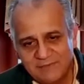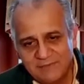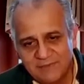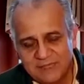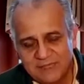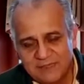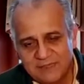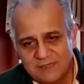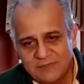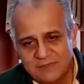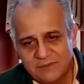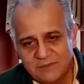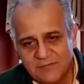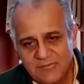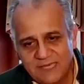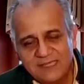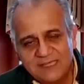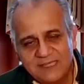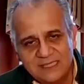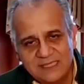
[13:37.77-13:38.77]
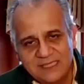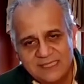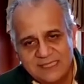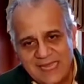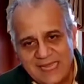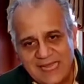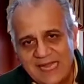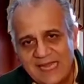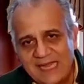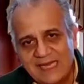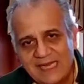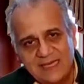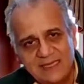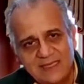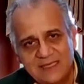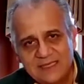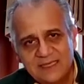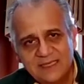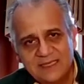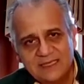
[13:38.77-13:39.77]
But to
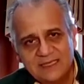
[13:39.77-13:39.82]
understand